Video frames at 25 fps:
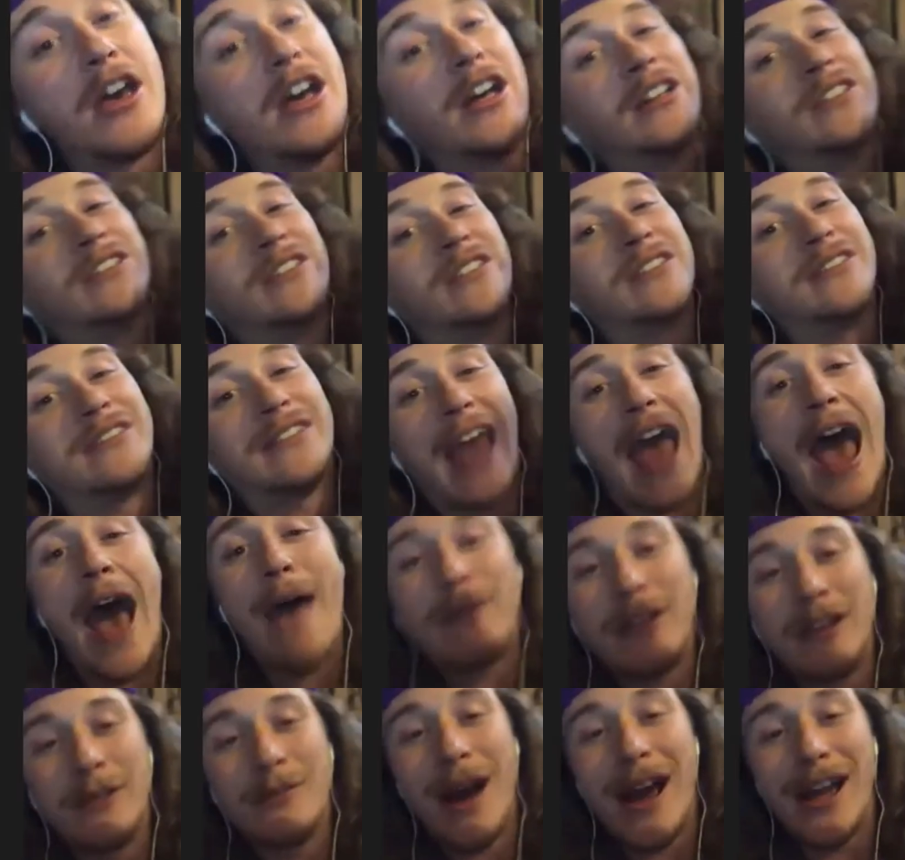
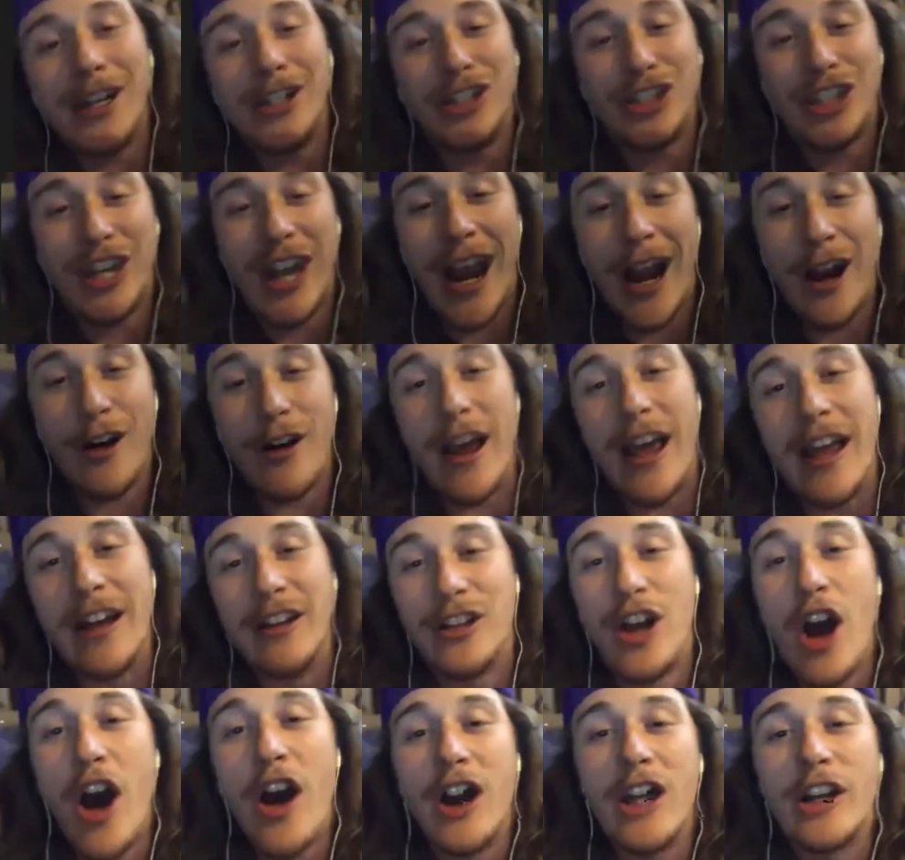stabbing my chair and
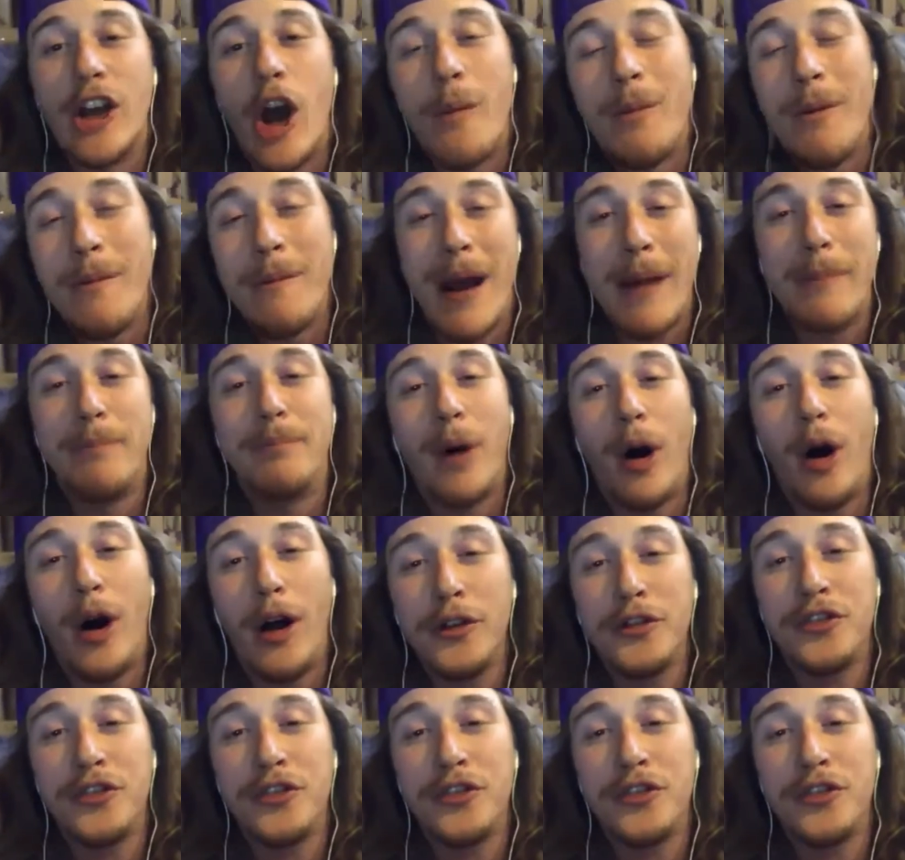cutting open my ball